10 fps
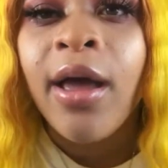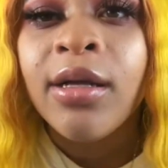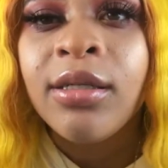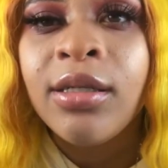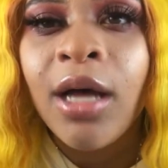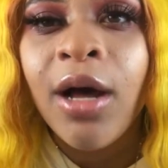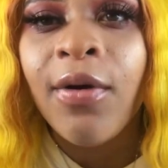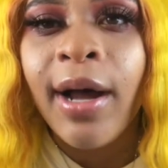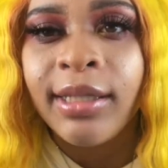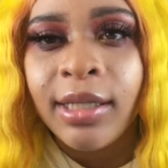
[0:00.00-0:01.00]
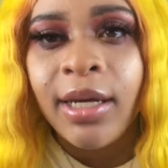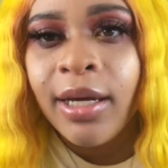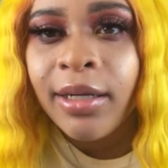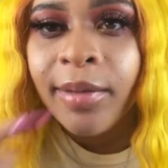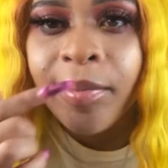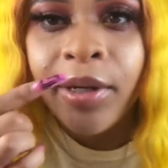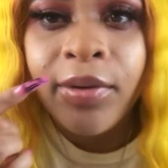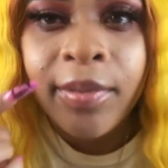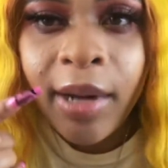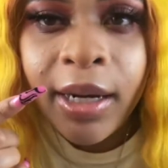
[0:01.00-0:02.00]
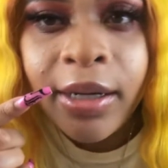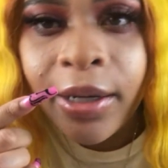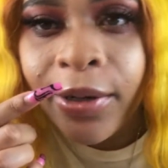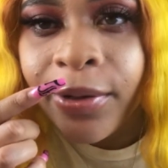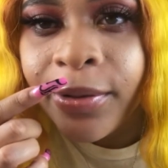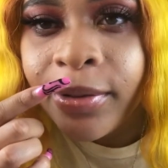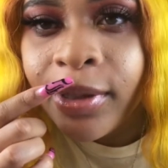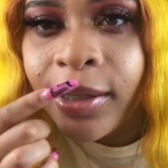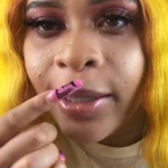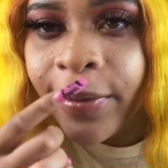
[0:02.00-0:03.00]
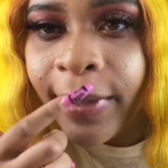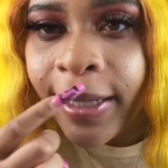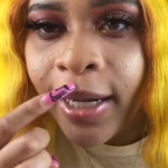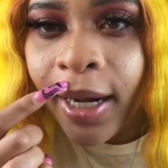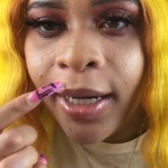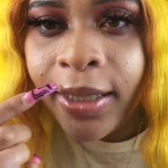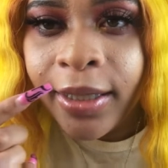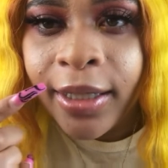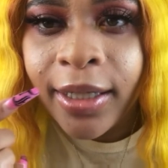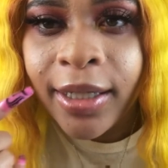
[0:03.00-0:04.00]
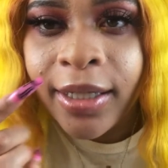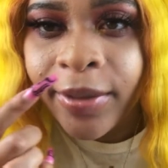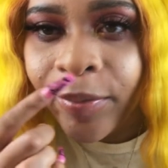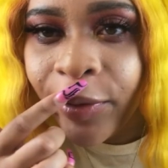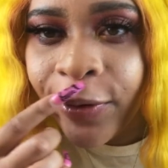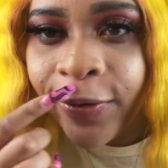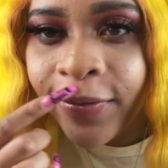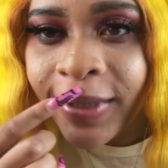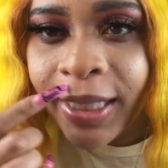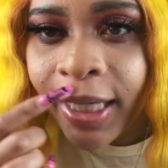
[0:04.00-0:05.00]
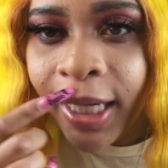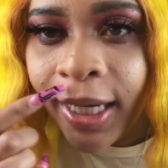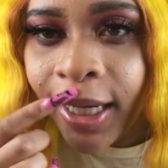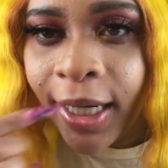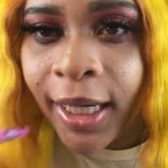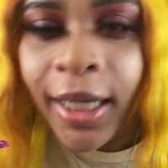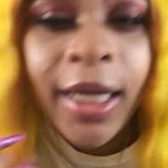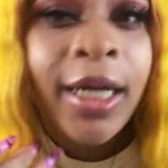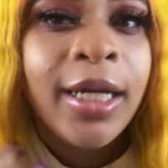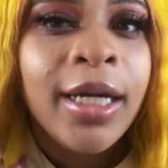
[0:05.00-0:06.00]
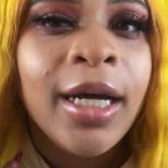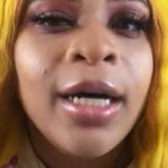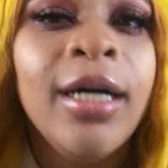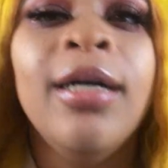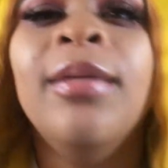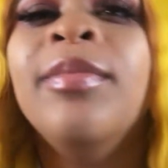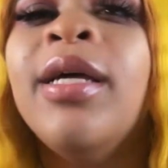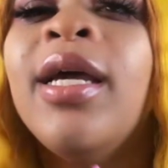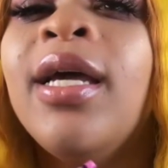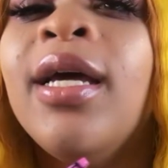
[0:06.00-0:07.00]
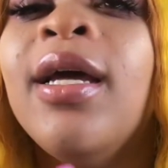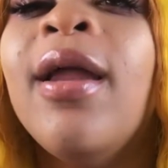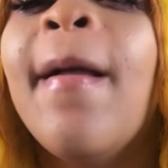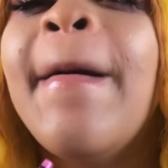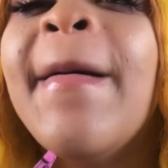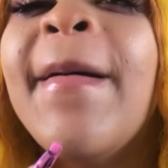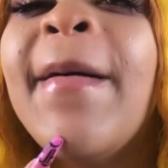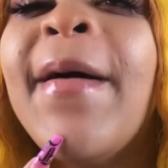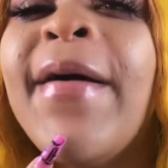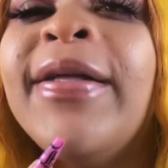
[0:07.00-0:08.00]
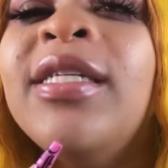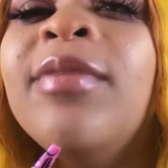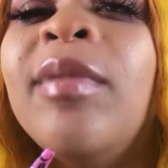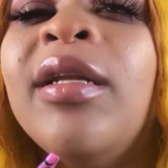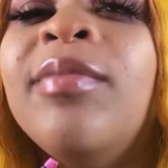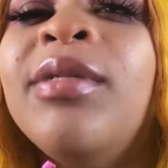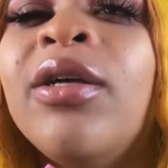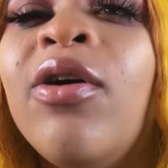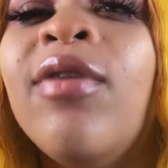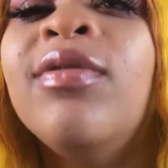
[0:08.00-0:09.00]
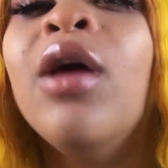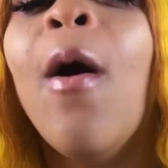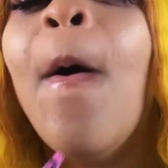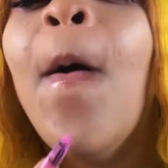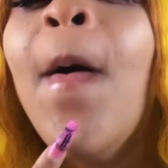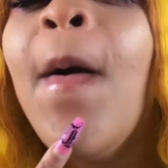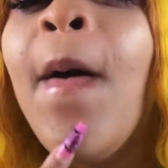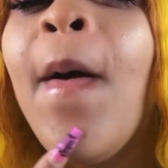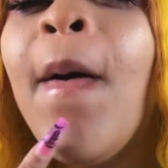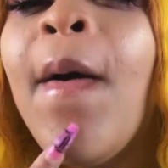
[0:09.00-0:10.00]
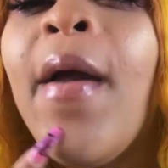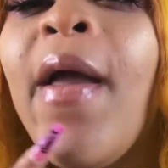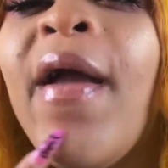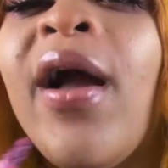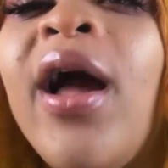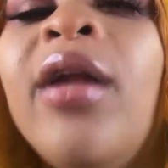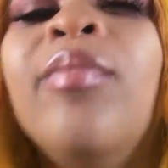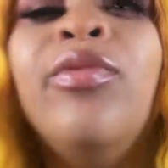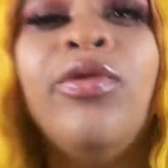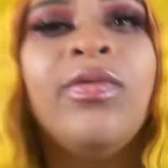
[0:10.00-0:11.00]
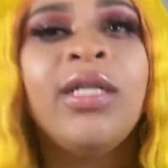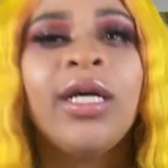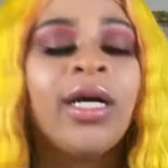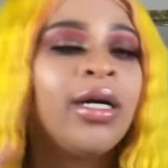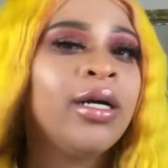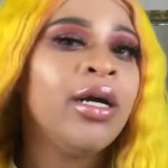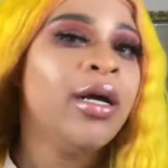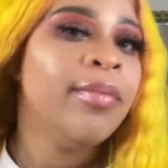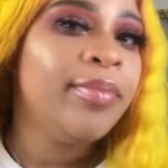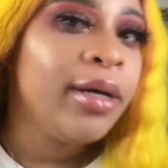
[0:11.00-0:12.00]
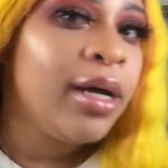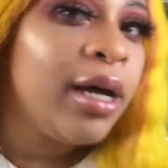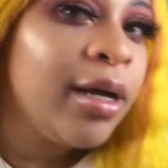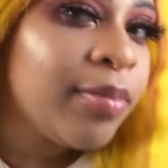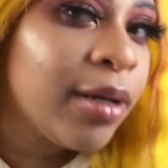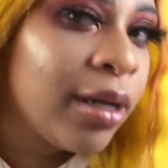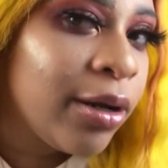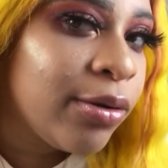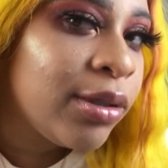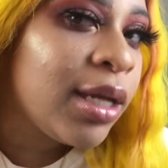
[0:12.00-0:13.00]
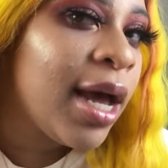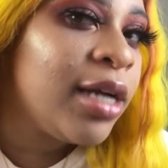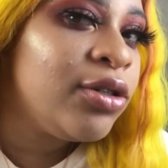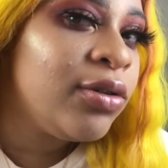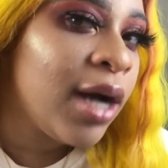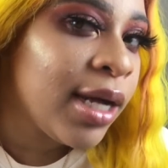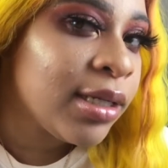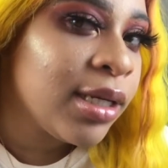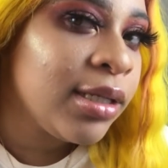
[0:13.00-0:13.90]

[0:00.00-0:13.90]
So I did end up blowing my nose, so it kind of moved here, and I took my lipstick off, so it kind of moved here. But up close, as you guys can